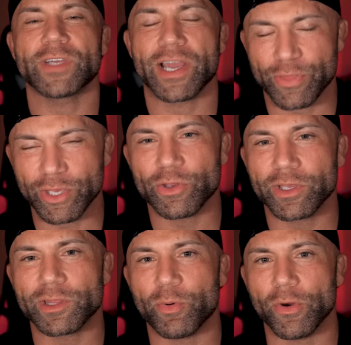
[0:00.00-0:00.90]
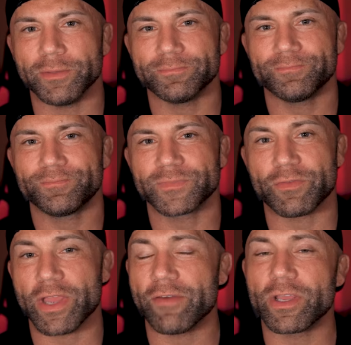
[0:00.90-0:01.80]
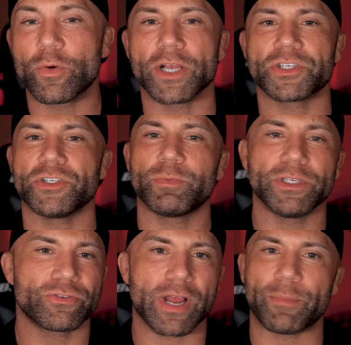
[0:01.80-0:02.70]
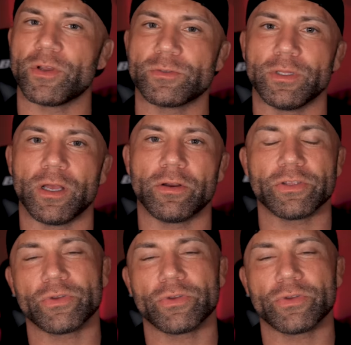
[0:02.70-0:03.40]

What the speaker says: I think you get the point. If you have any questions, please drop those below.